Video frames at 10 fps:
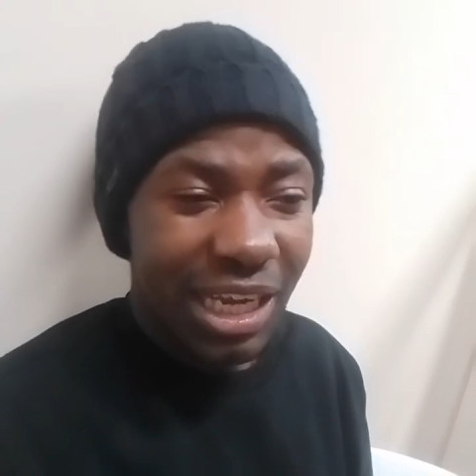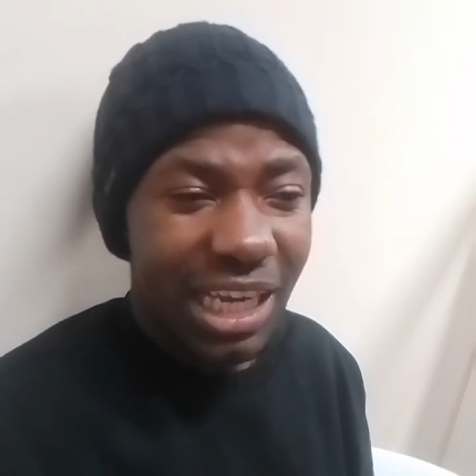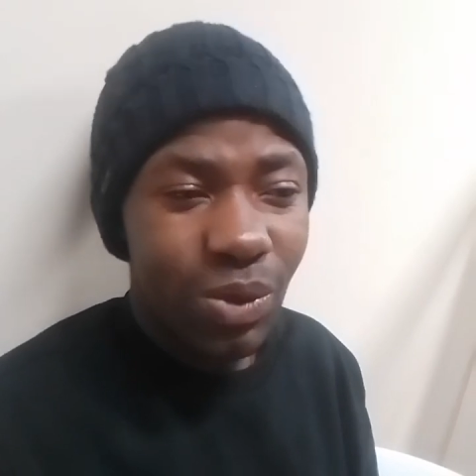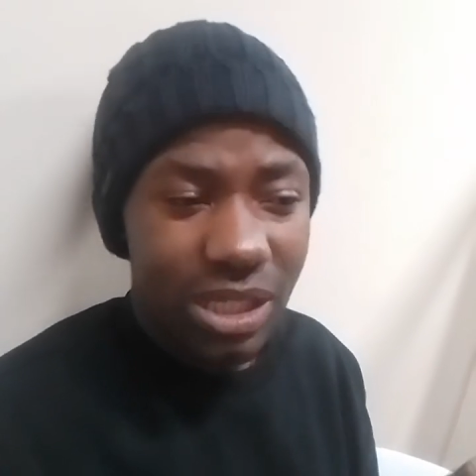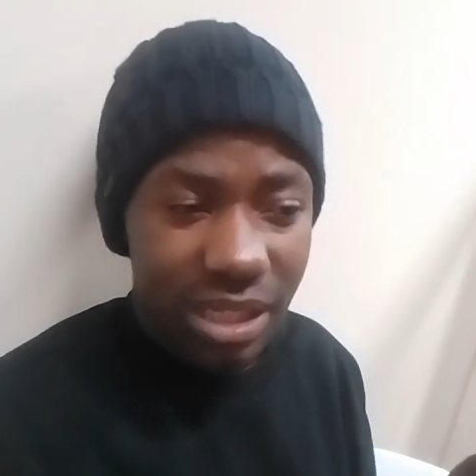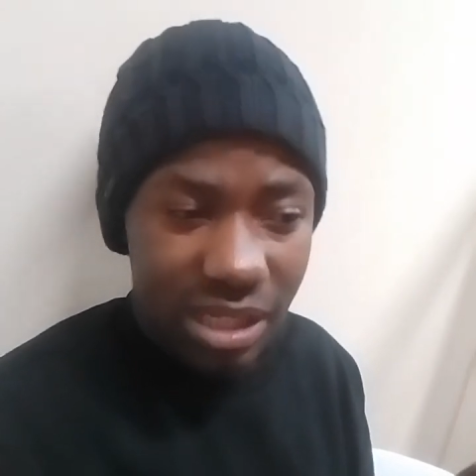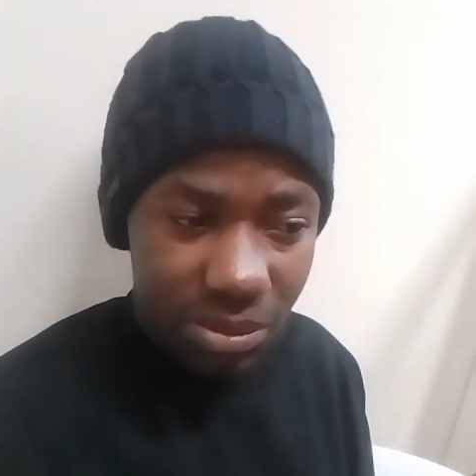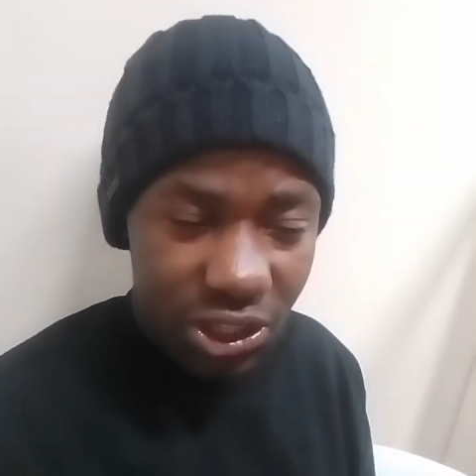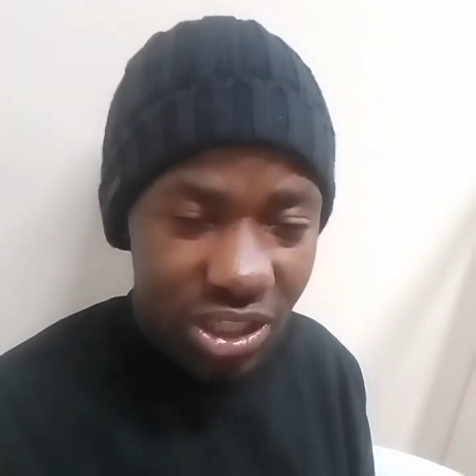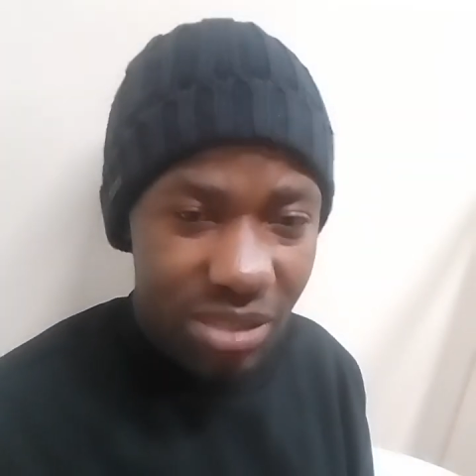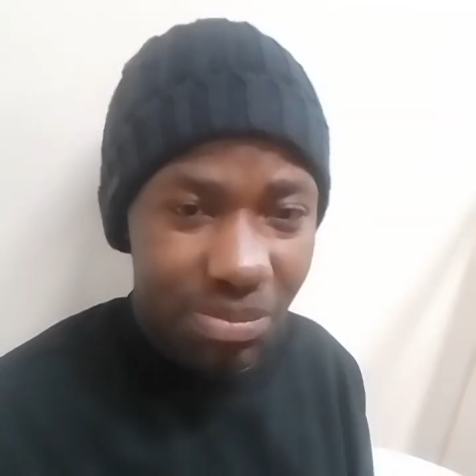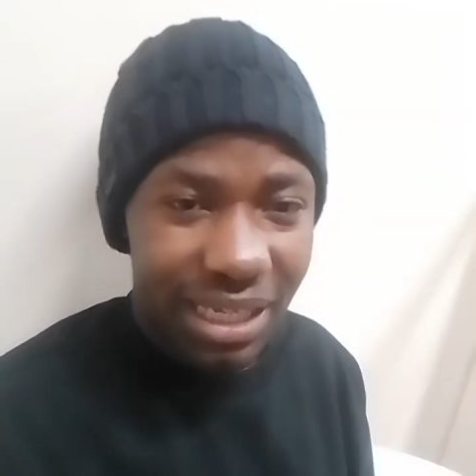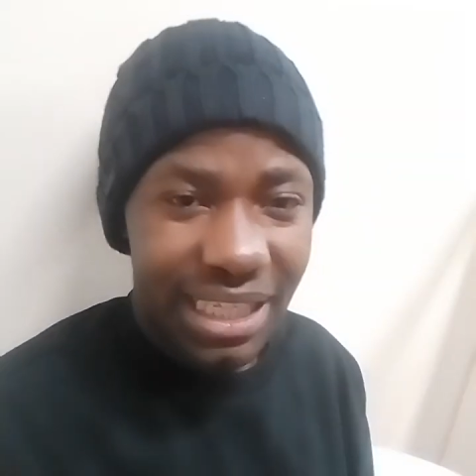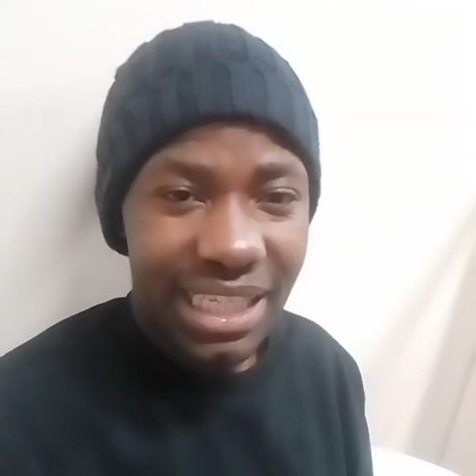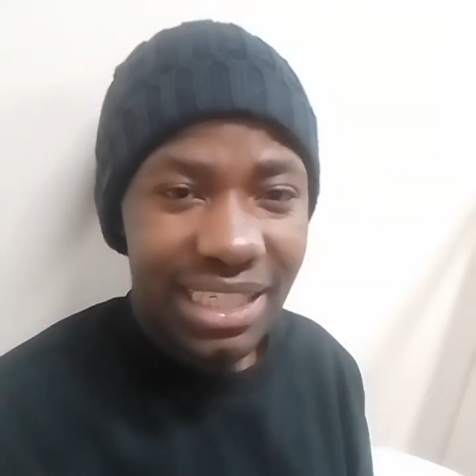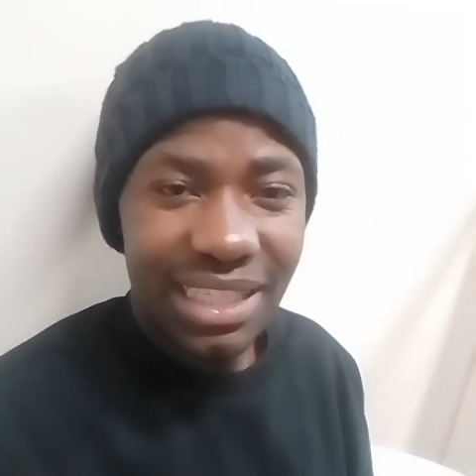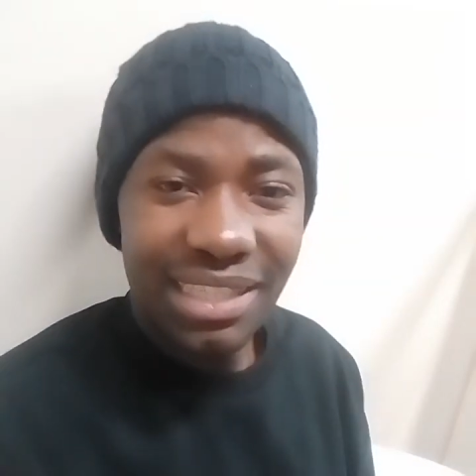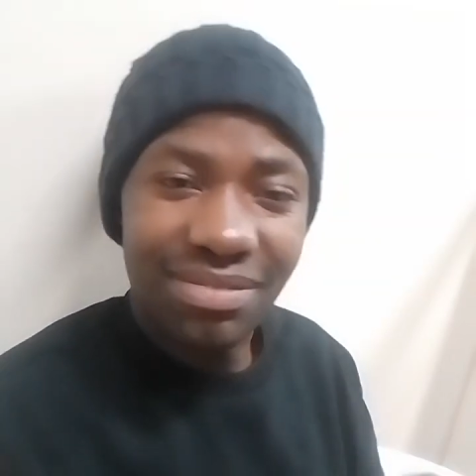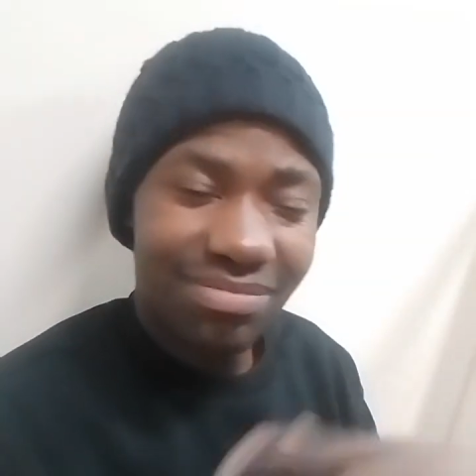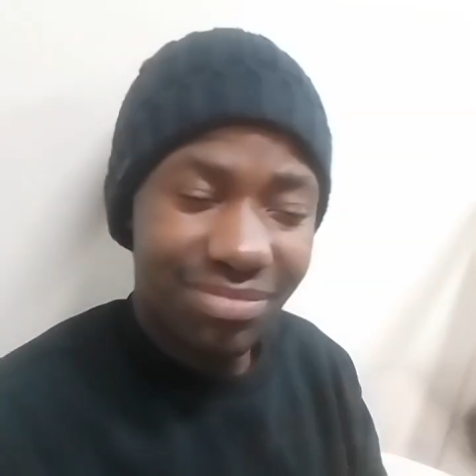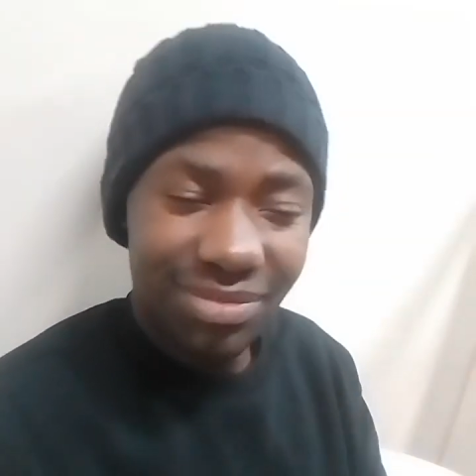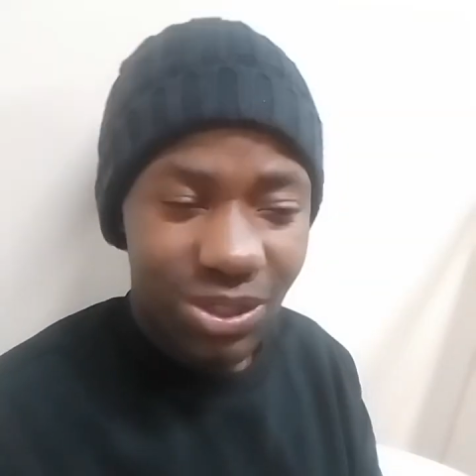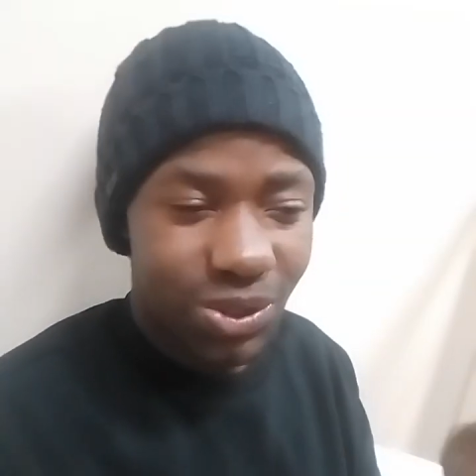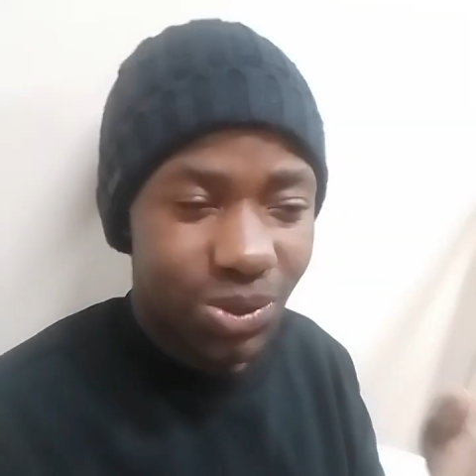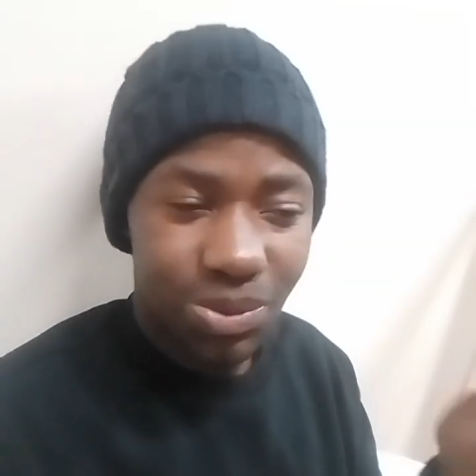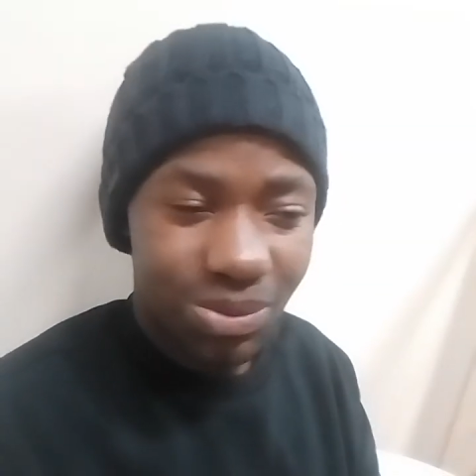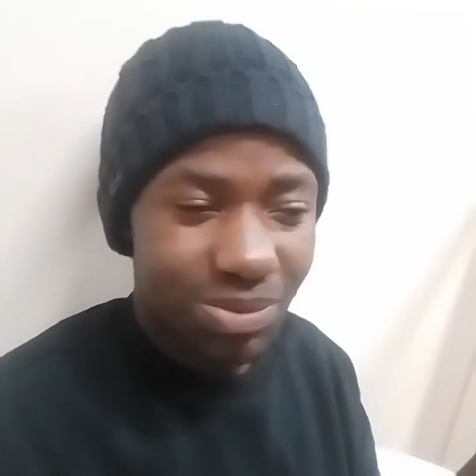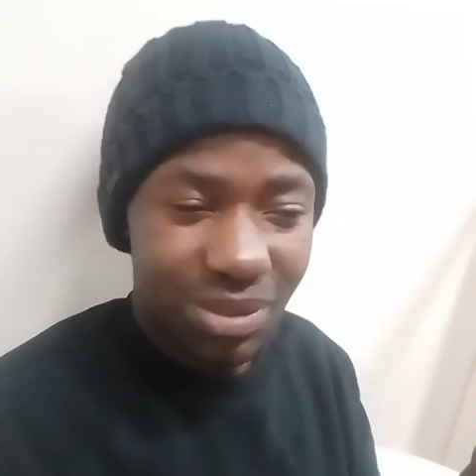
it was suspicious, but then, you know,